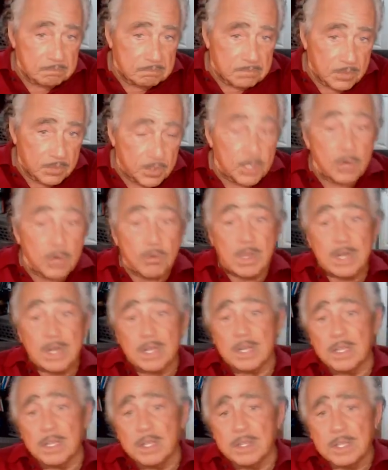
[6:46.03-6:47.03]

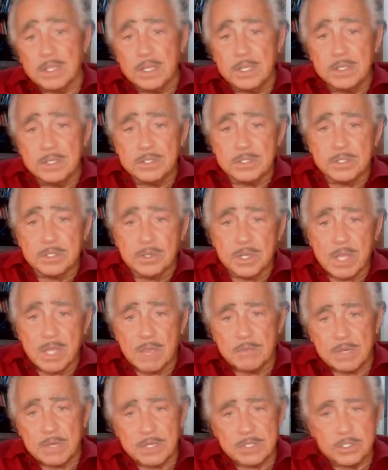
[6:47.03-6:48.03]
Theoretically, these could
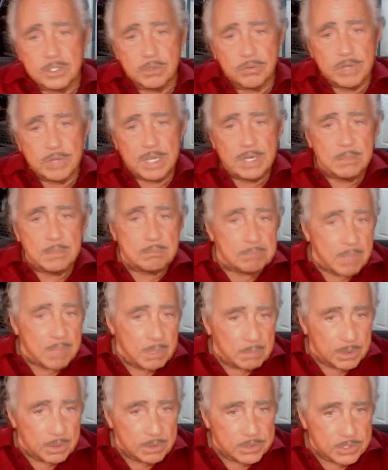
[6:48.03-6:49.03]
have created
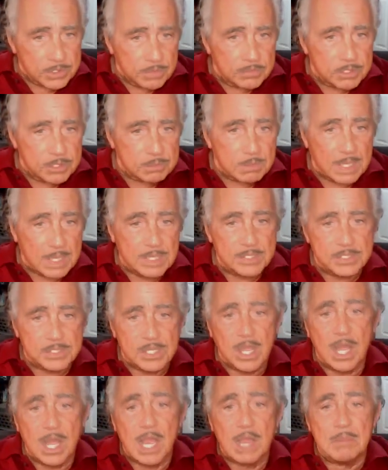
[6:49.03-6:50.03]
bubbles of
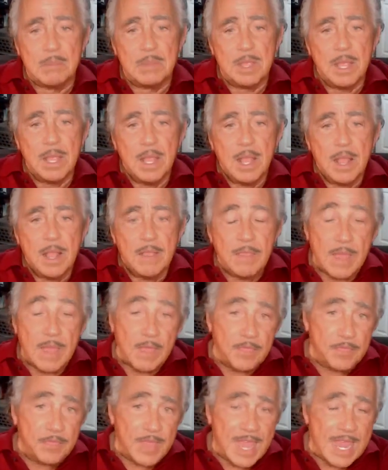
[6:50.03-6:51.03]
space-time
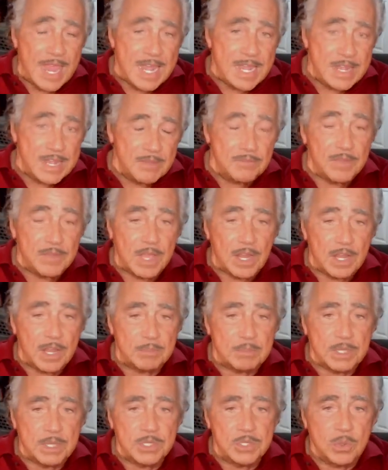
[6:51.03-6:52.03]
that then
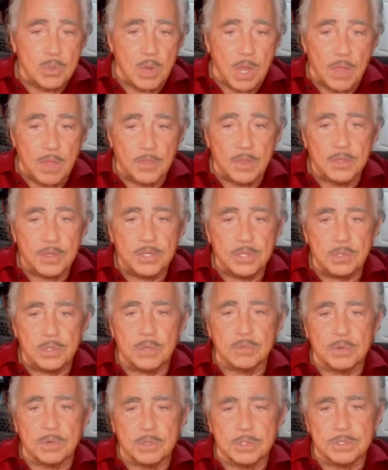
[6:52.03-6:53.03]
developed into other
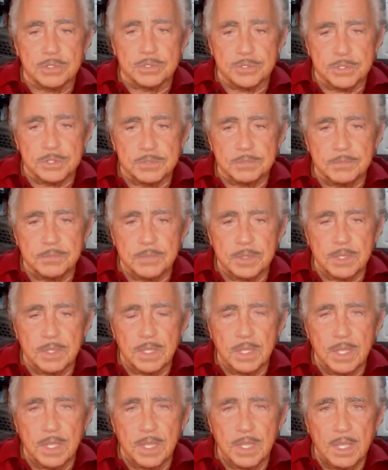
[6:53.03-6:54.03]
universes.
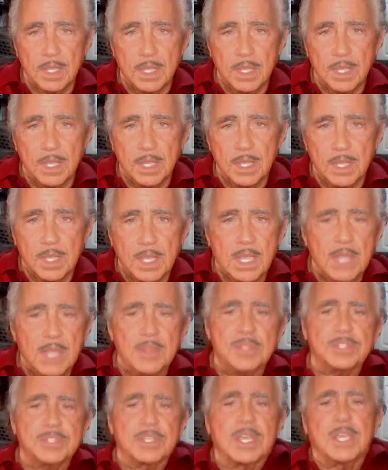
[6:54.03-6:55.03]
In
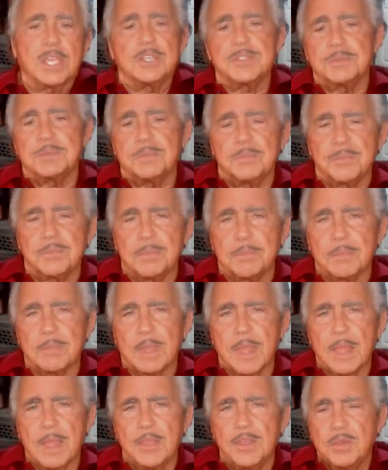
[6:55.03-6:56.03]
this case,
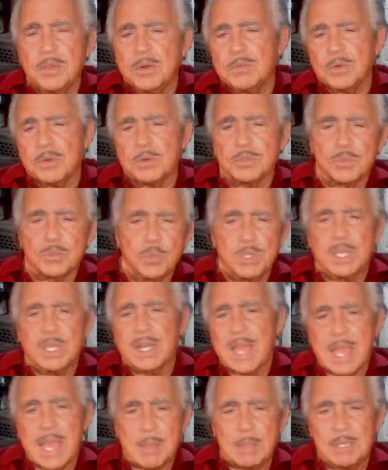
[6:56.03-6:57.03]
the universe we
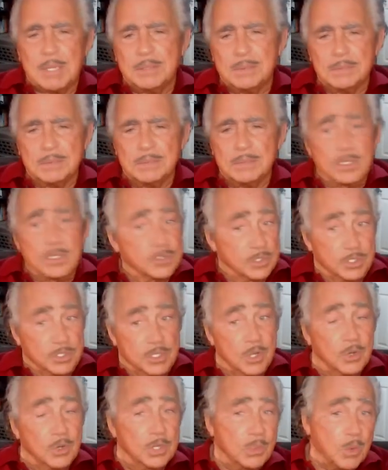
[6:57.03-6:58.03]
inhabit isn't the
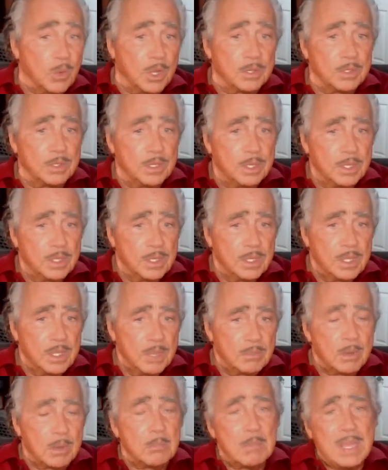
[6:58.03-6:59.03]
only one,
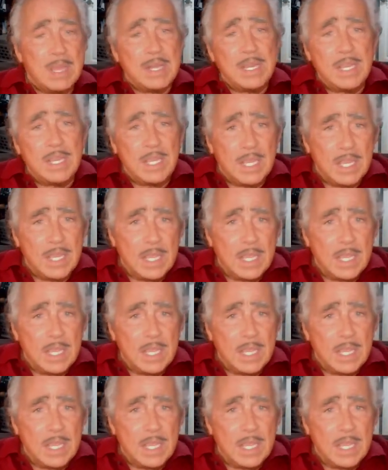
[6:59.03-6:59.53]
but many